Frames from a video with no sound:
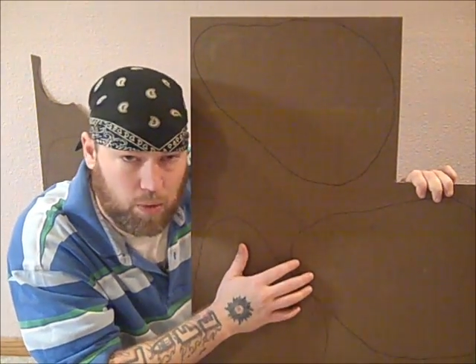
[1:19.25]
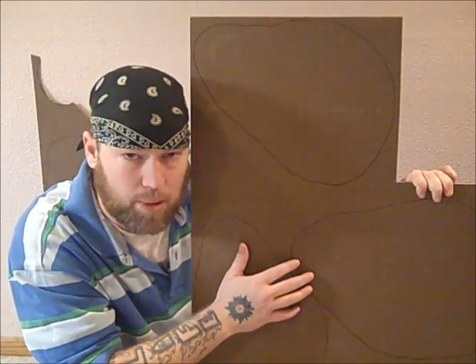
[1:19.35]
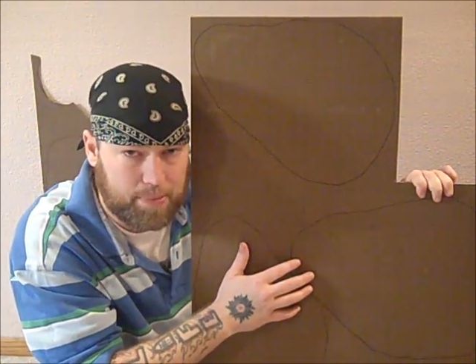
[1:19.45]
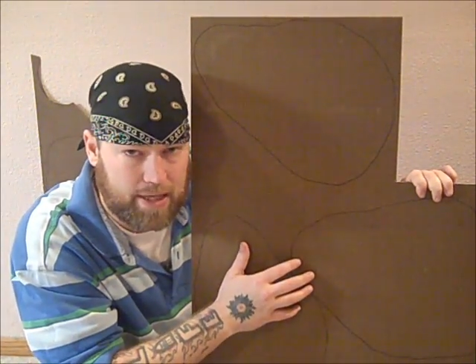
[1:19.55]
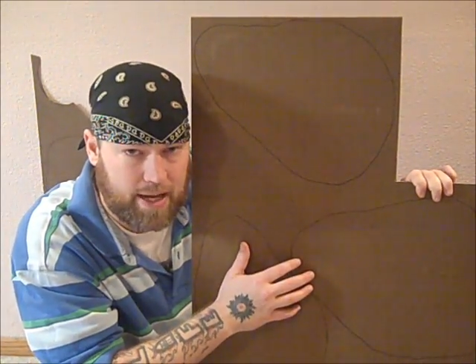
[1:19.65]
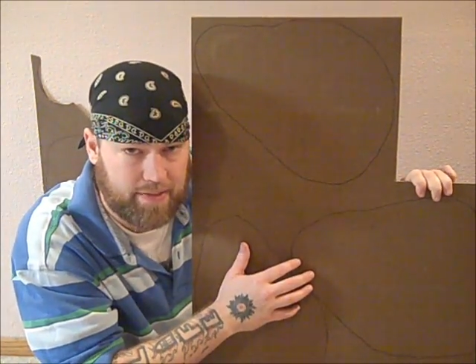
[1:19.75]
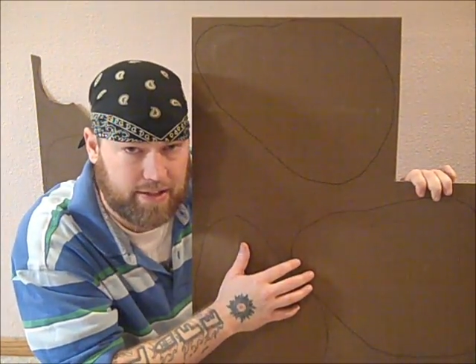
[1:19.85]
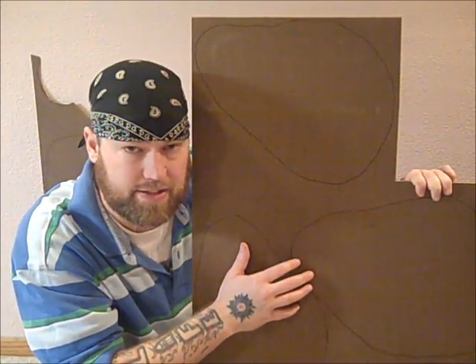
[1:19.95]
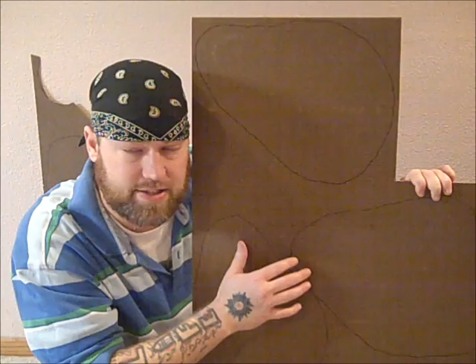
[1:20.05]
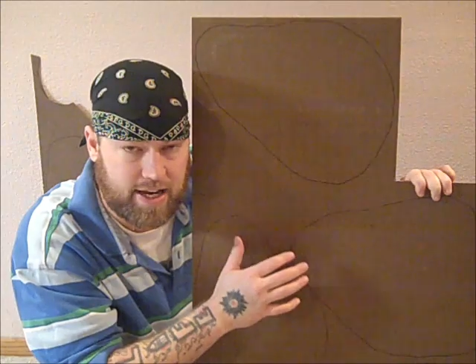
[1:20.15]
warping on
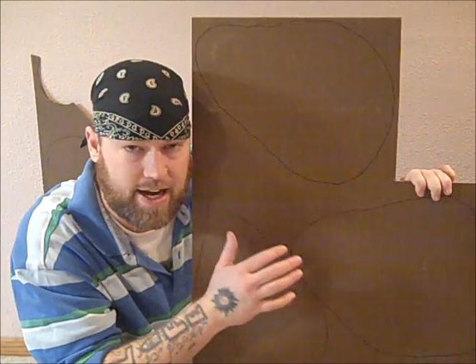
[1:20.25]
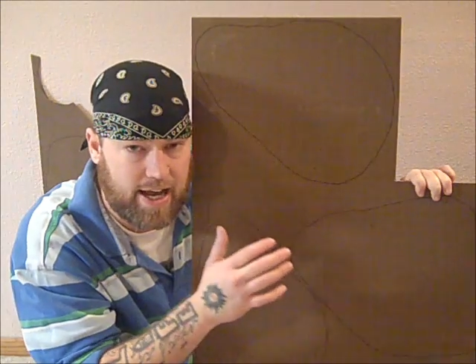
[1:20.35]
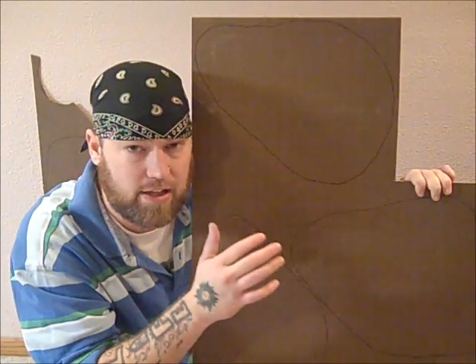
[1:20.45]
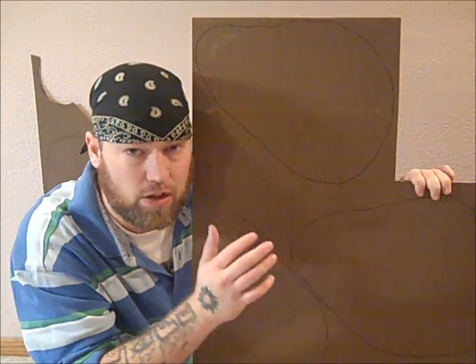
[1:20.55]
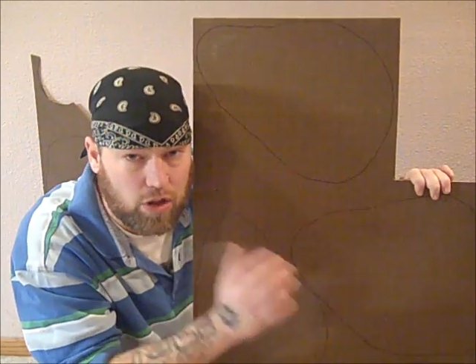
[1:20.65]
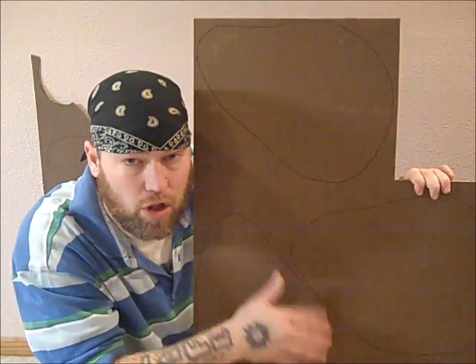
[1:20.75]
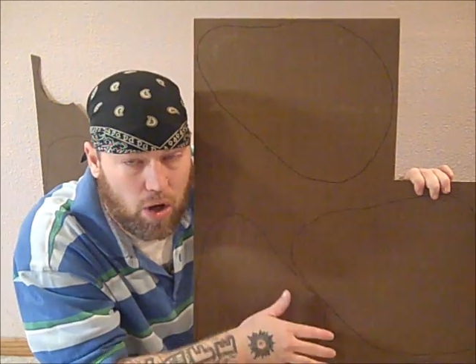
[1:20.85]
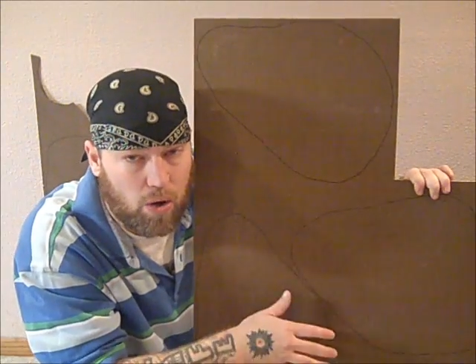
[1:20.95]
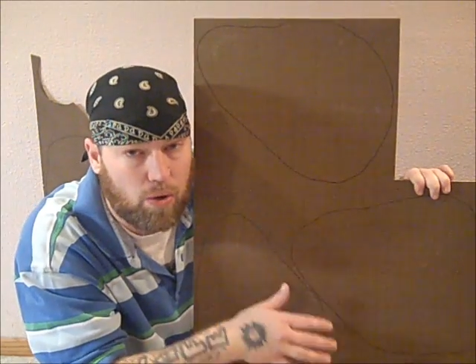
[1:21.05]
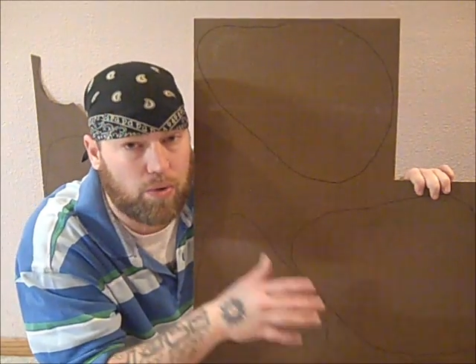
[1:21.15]
these, and I
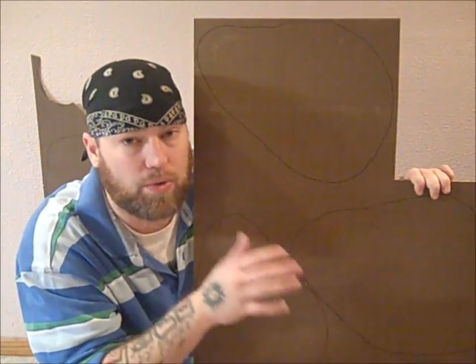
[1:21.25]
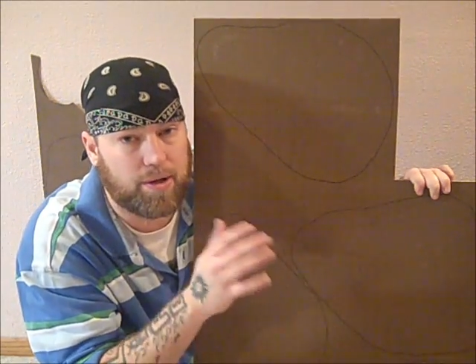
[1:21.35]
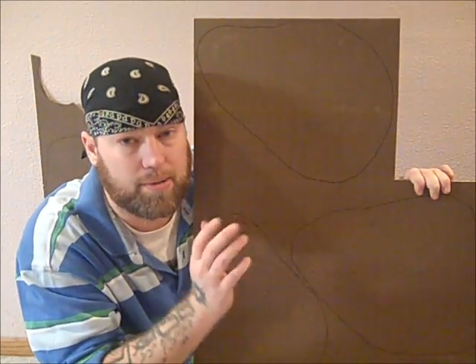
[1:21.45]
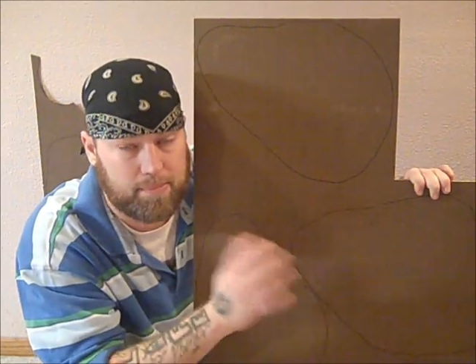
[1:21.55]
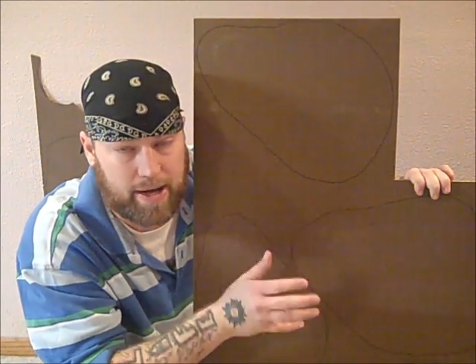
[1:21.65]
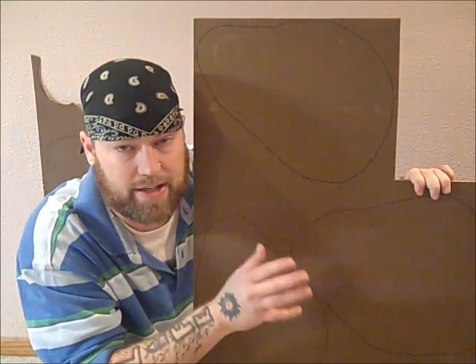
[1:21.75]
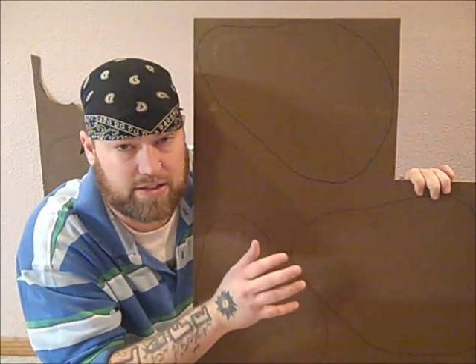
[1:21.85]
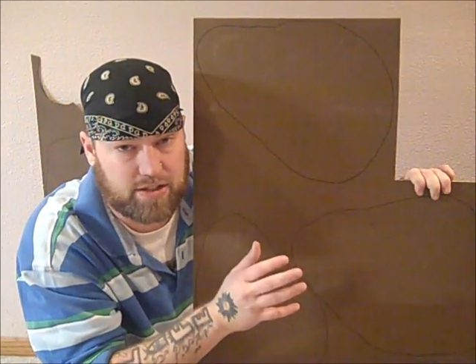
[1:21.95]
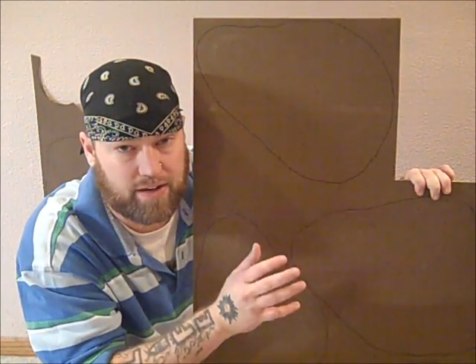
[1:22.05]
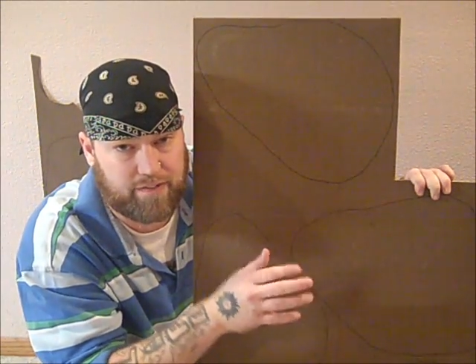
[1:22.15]
load my
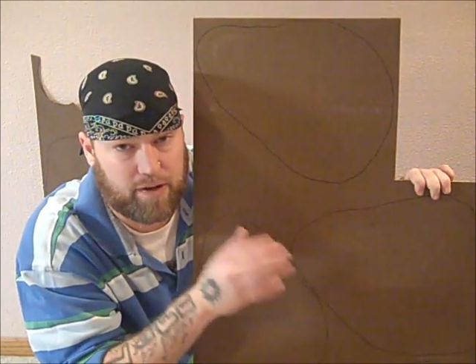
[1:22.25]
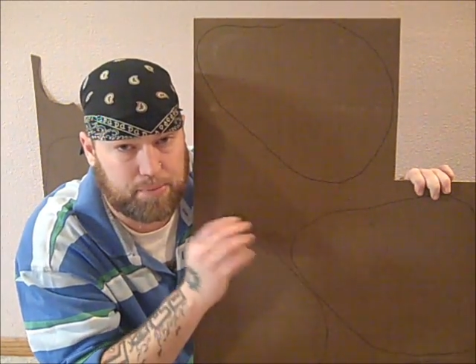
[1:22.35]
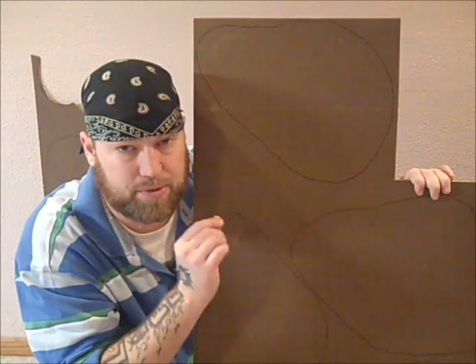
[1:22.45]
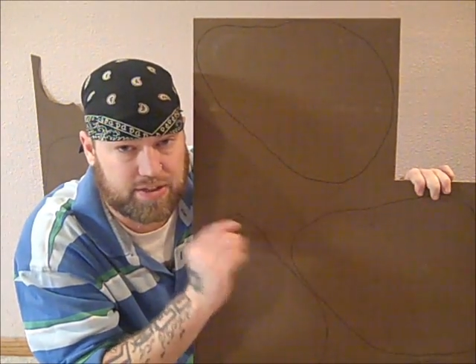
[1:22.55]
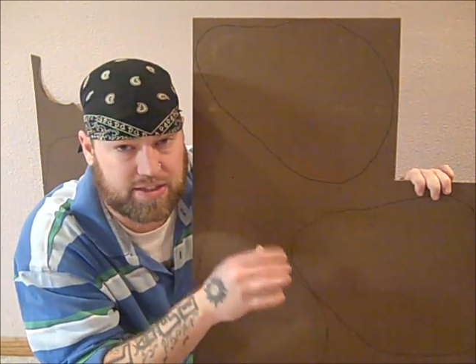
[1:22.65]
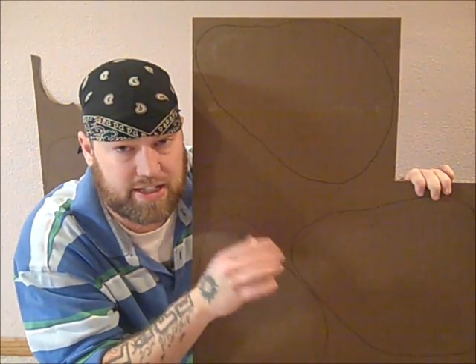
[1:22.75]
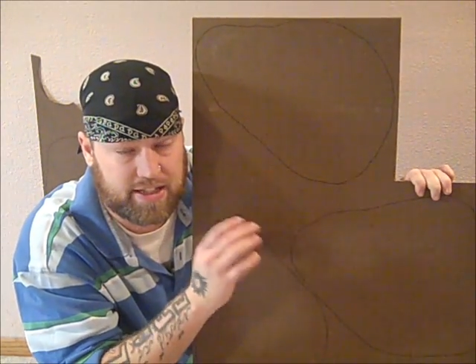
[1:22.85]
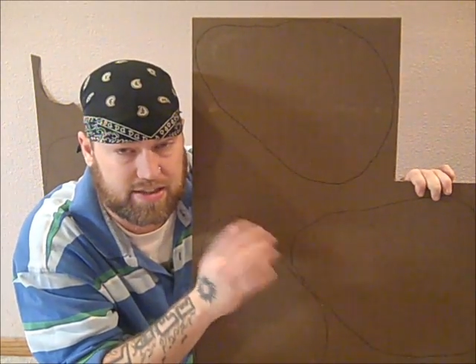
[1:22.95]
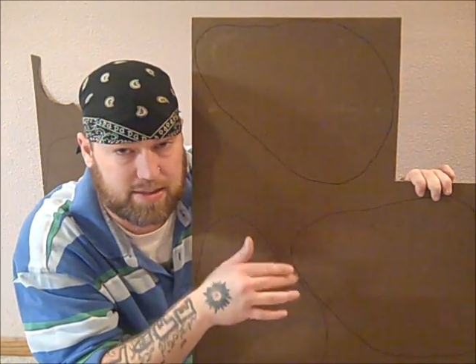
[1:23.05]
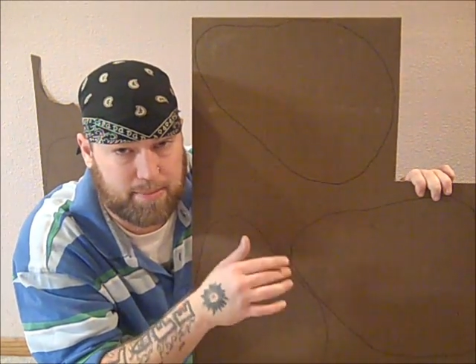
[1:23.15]
stuff up with
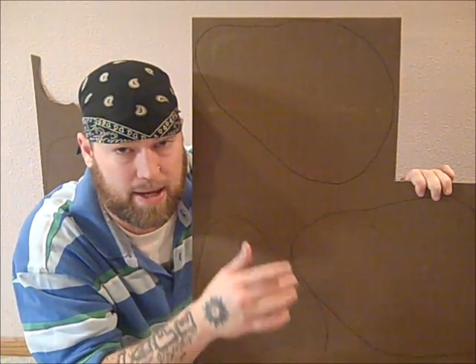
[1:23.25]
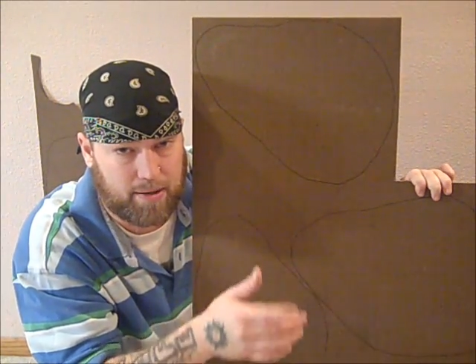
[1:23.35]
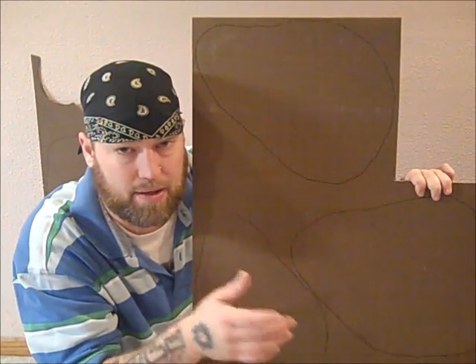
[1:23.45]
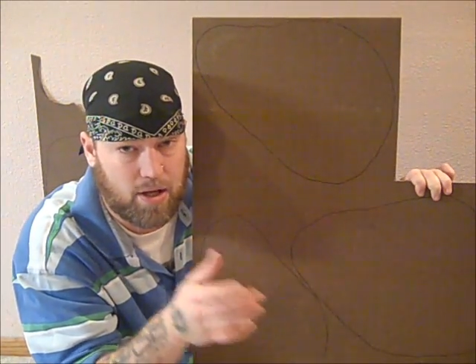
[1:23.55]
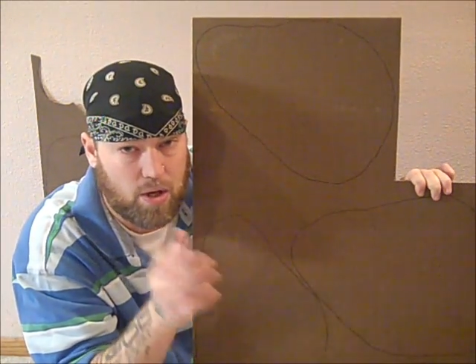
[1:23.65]
scenic cement,